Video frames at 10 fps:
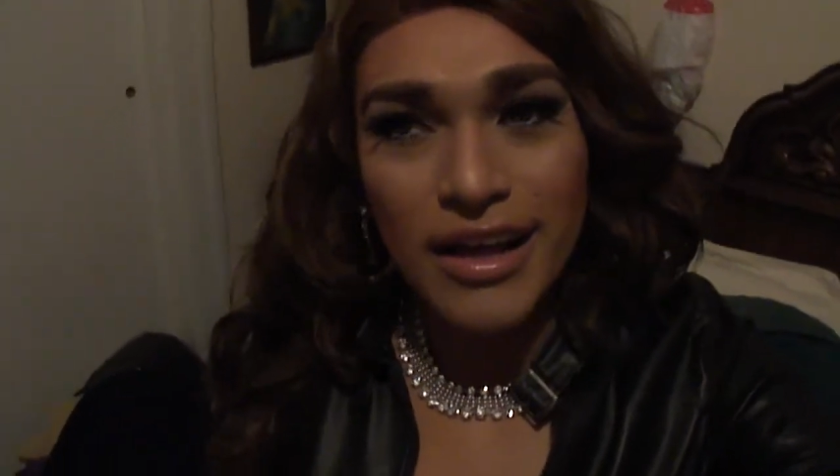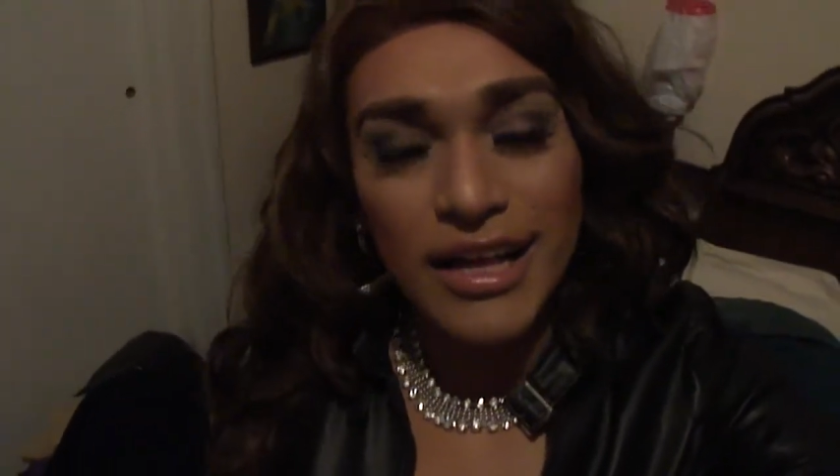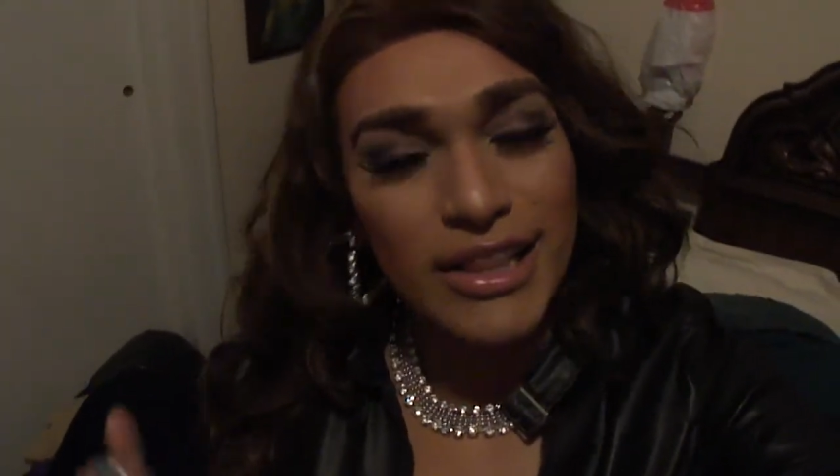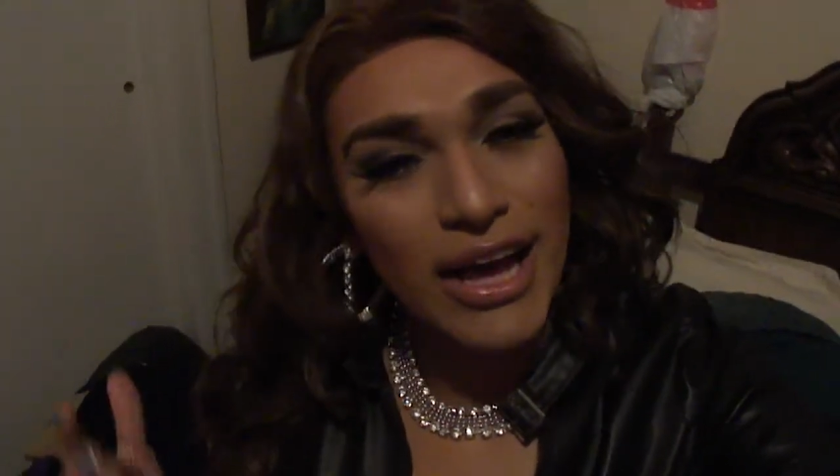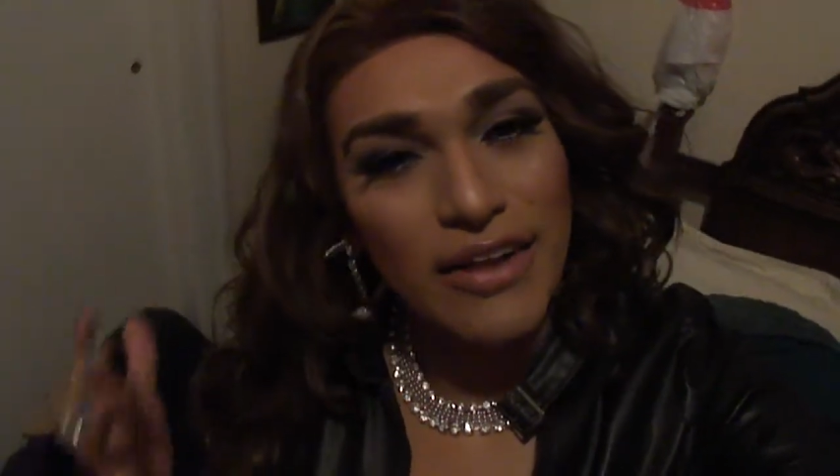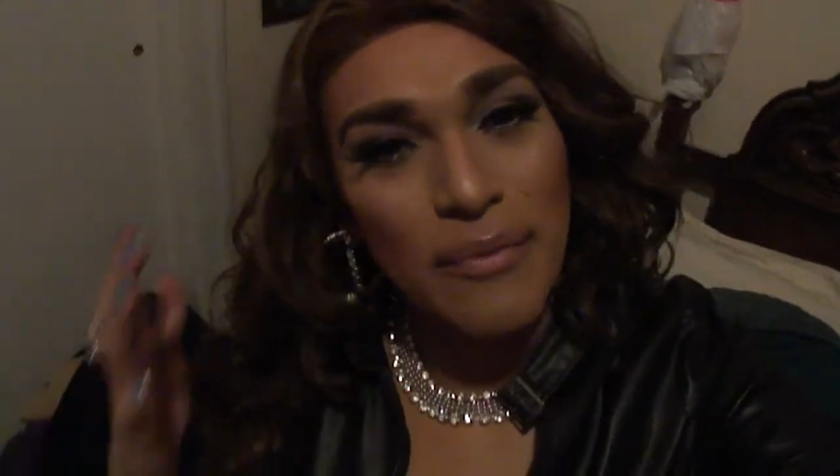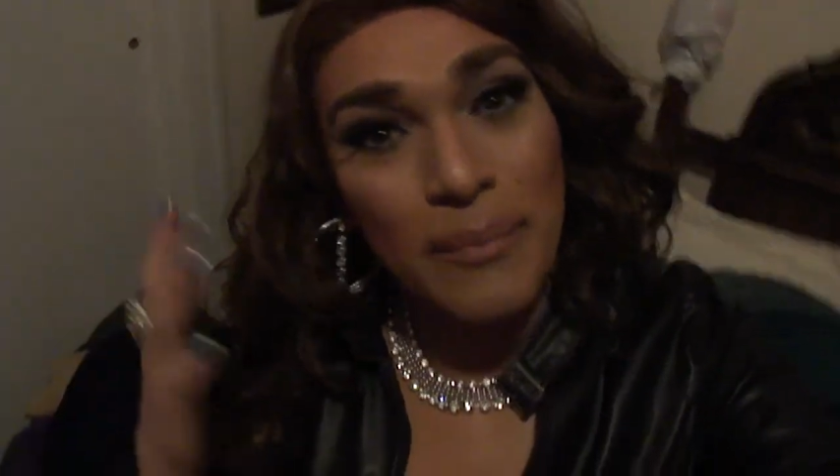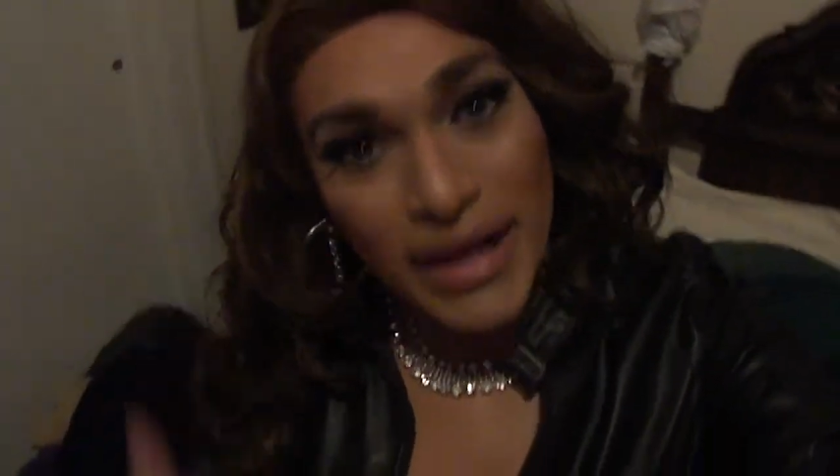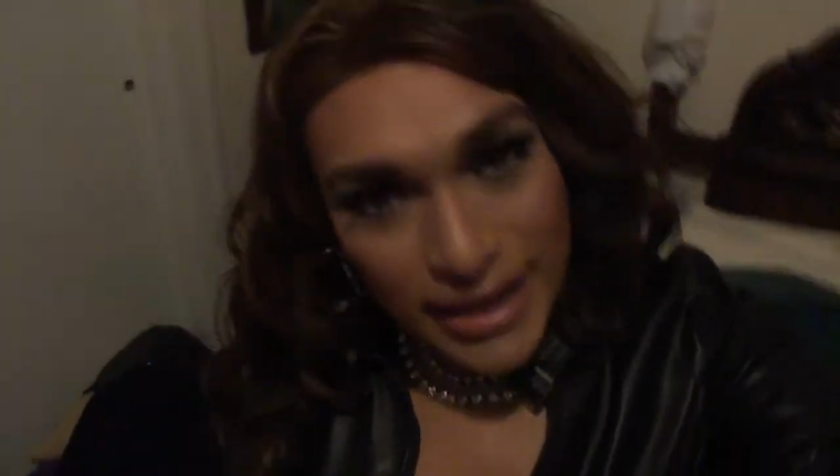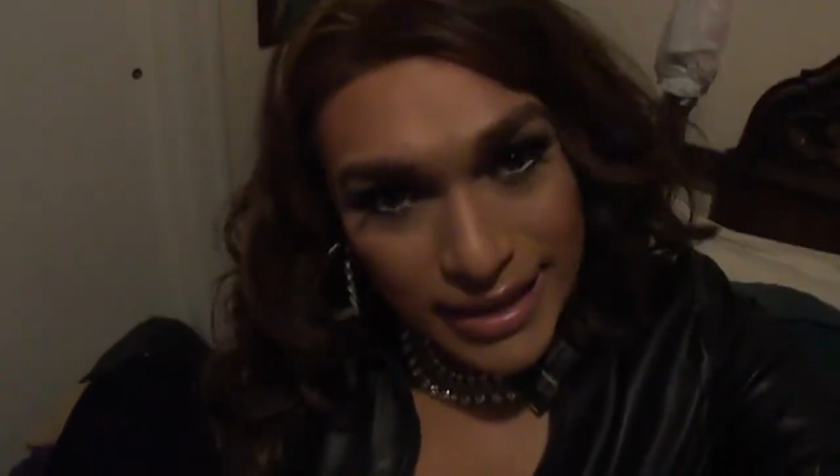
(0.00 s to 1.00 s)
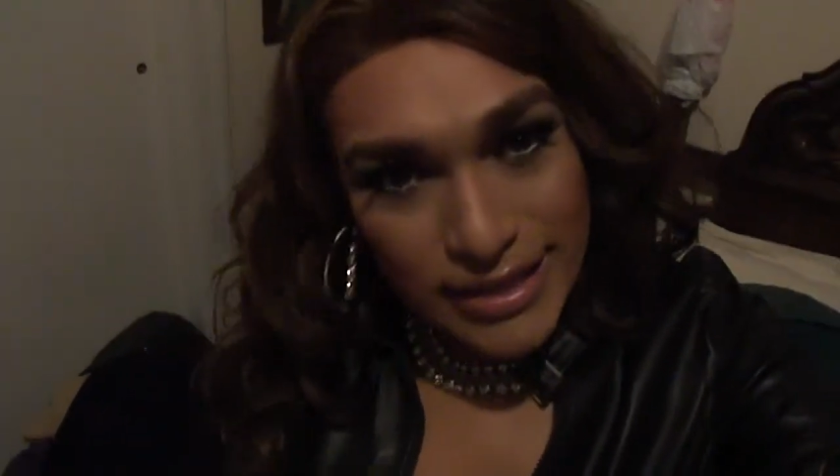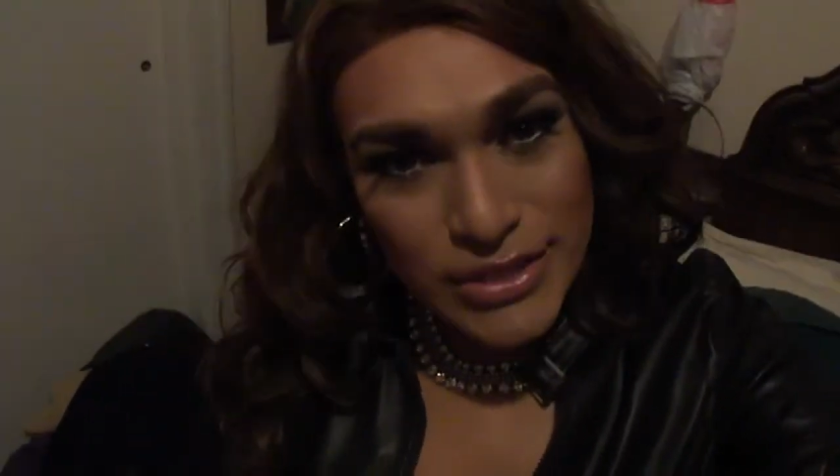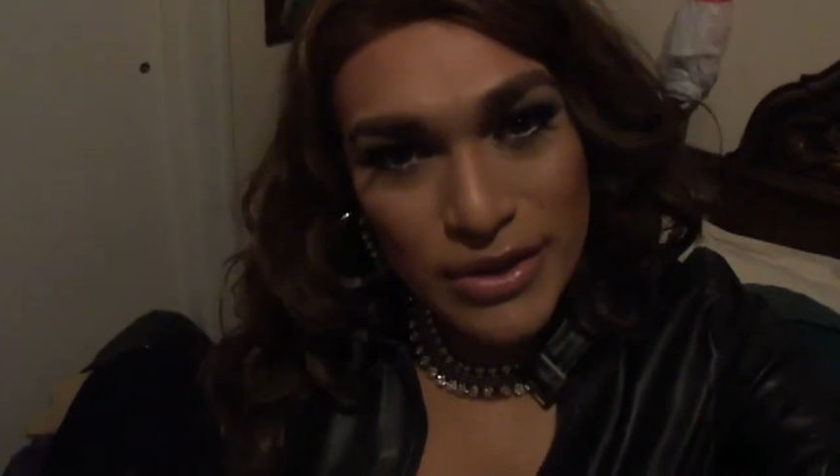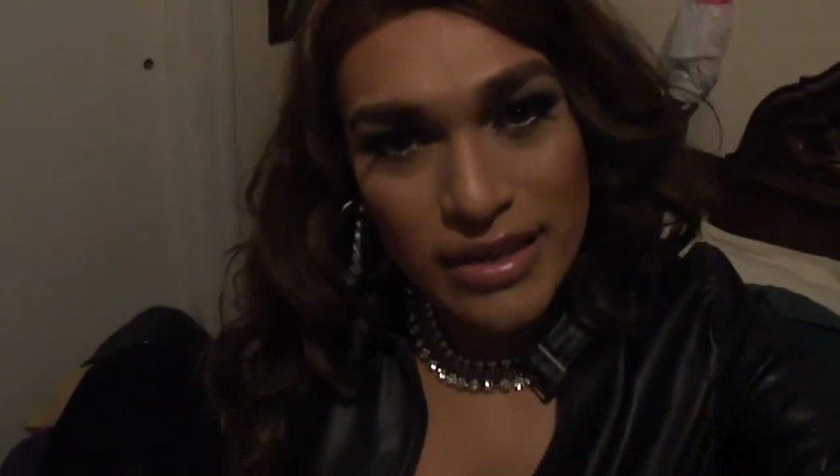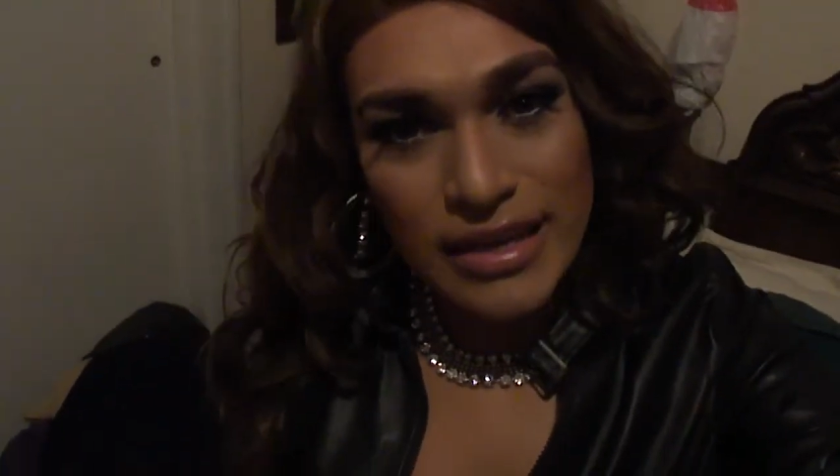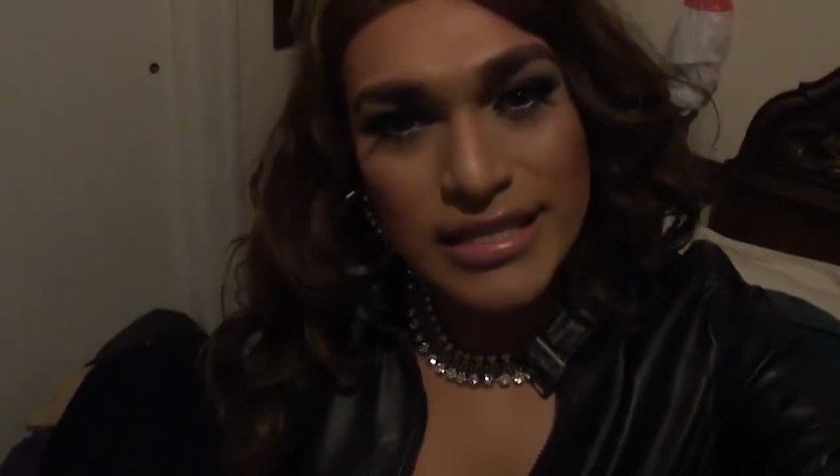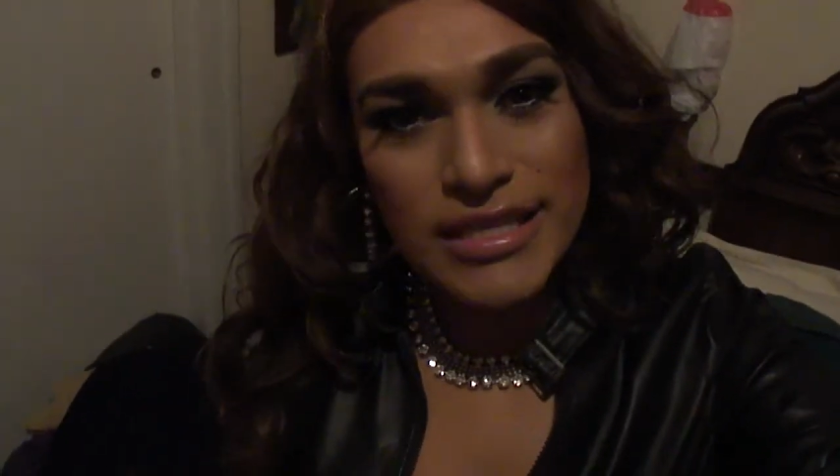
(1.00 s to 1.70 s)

a lot of money into this.